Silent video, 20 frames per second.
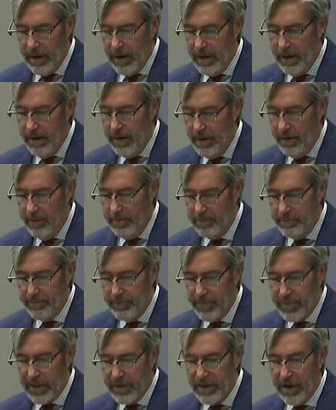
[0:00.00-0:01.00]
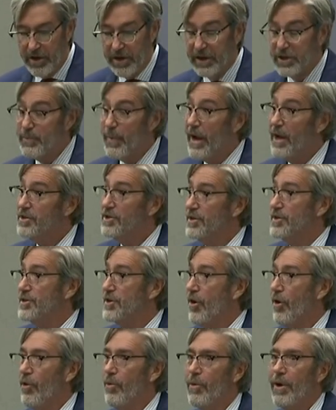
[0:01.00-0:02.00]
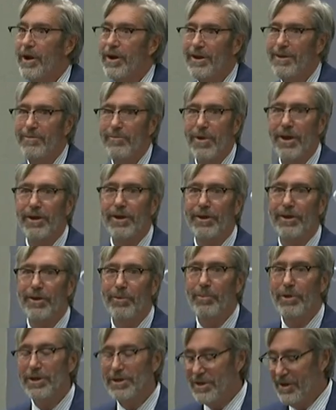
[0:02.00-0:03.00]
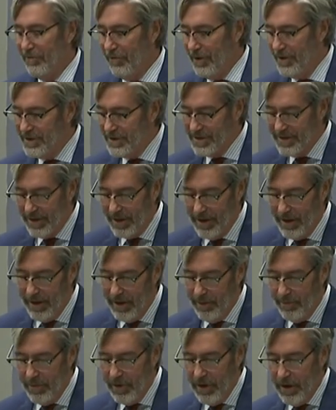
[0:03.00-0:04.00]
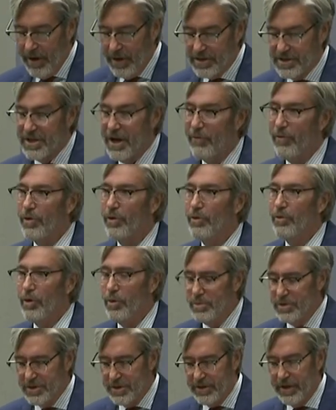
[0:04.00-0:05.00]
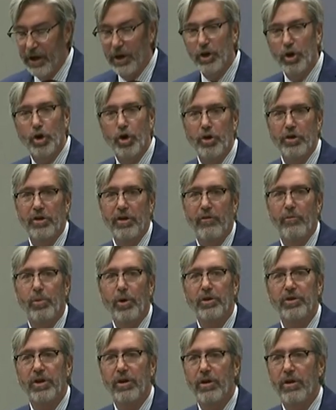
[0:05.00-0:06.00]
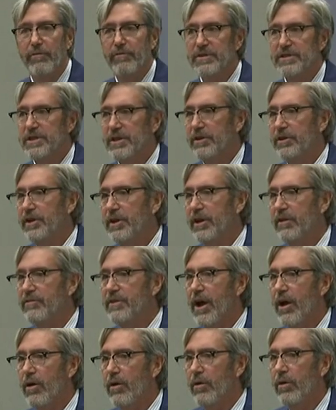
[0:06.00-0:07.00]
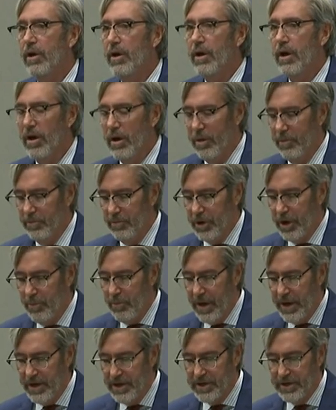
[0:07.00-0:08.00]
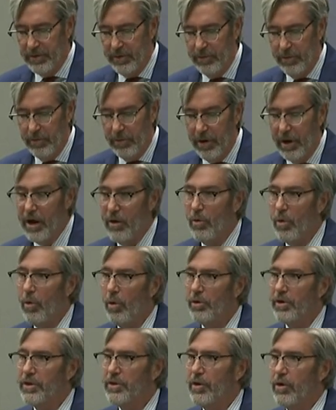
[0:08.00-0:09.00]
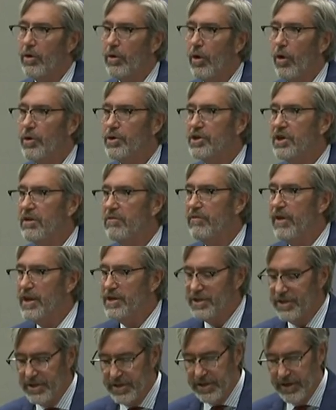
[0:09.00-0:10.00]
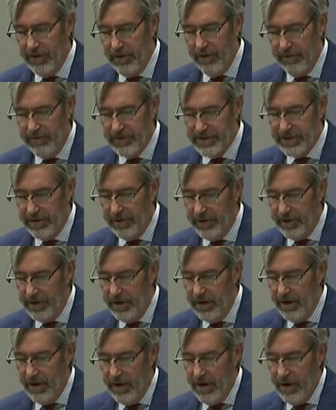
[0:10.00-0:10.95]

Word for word: Um, the expansion's already making a big difference. Um, several groups that couldn't have booked in our facility have now um, committed to holding their large conventions in our facility.